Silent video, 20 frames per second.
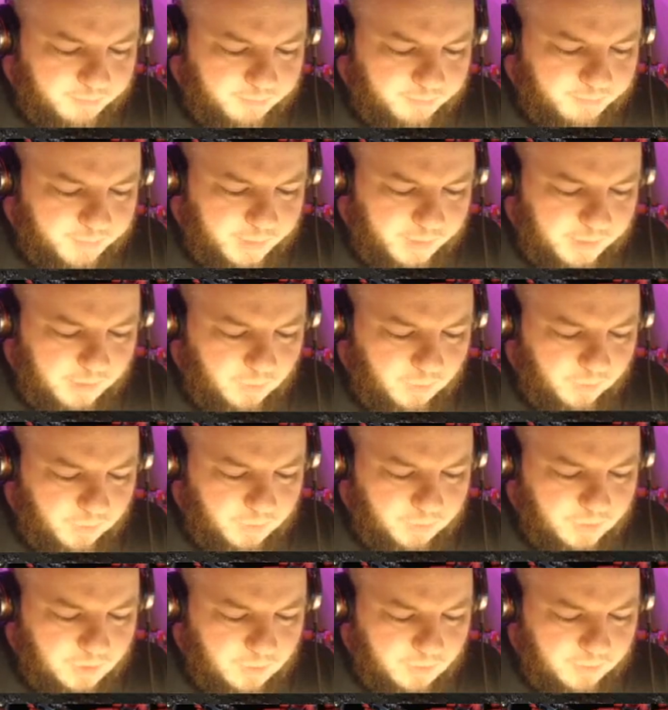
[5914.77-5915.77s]
But the
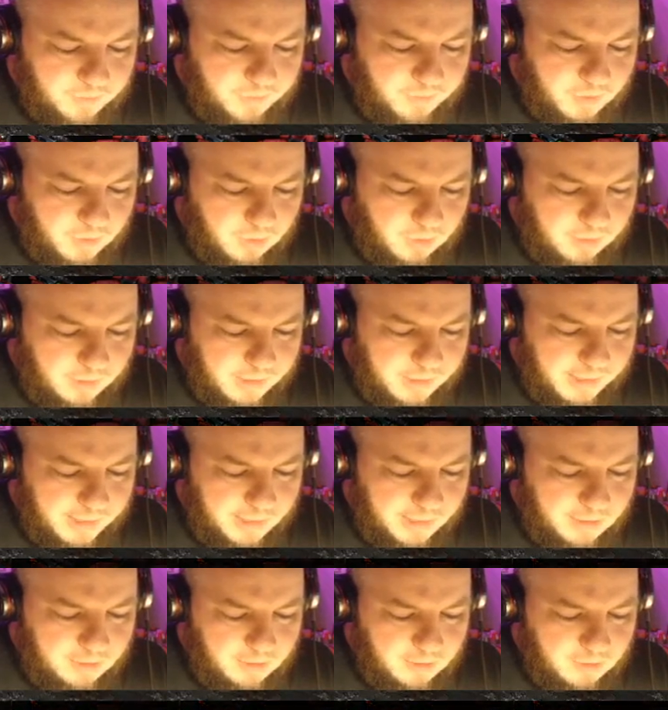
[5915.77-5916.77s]
oils that we've got on
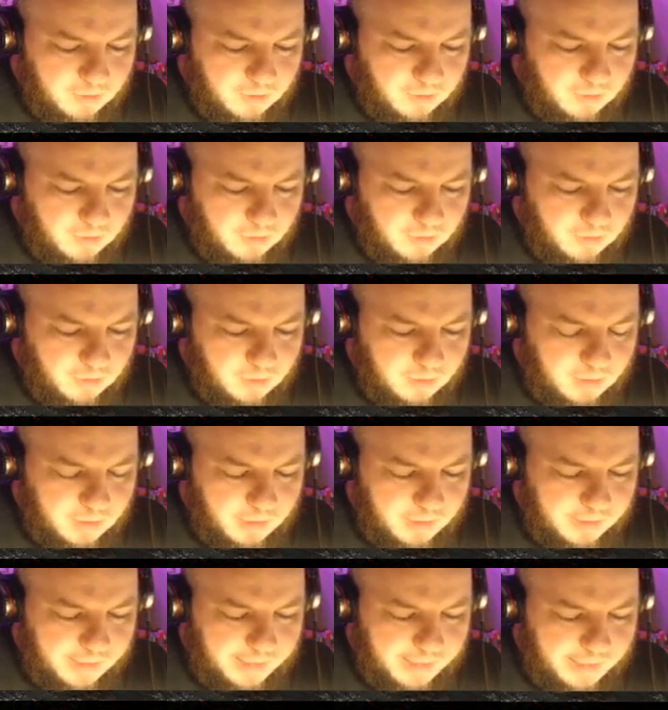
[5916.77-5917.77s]
there are
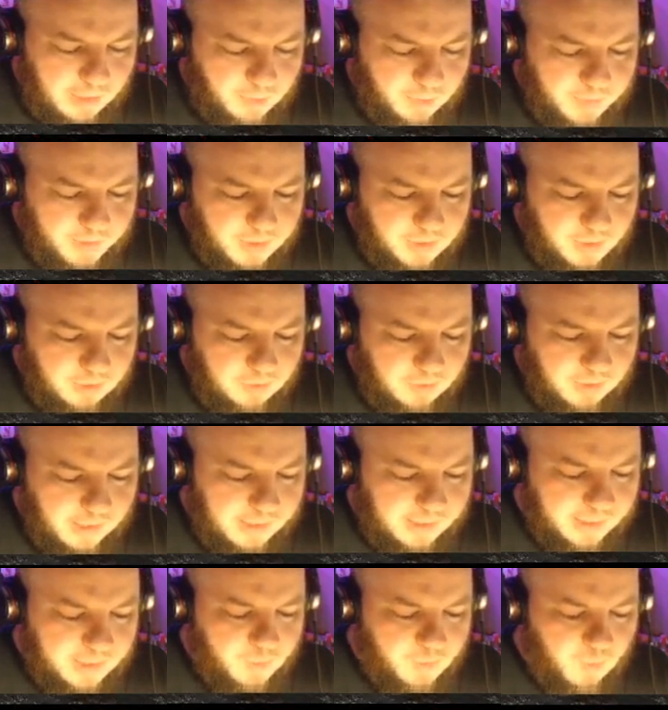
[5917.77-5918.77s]
going to help us do that,
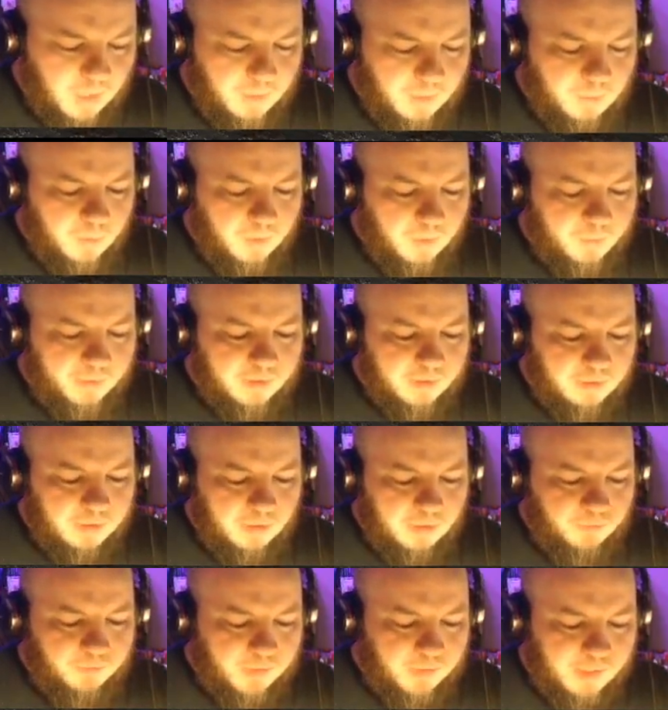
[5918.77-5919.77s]
and that's why we went with a
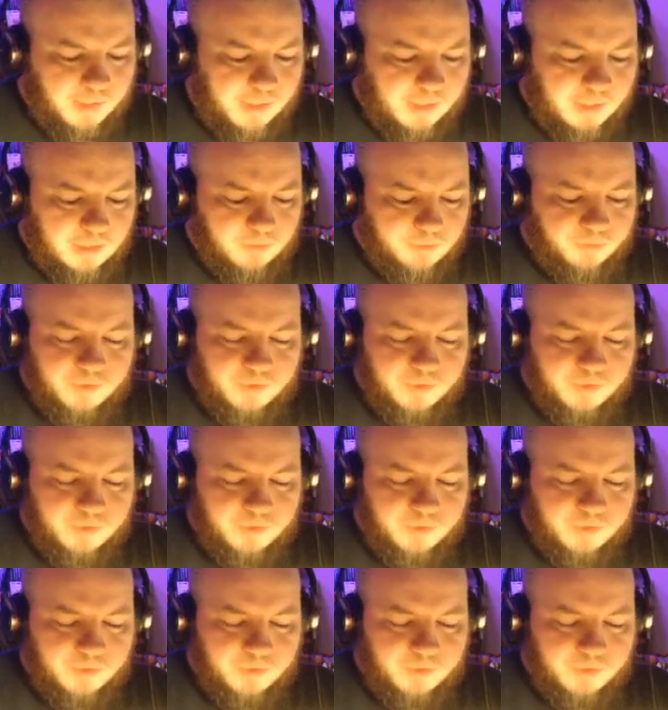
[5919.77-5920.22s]
different colour for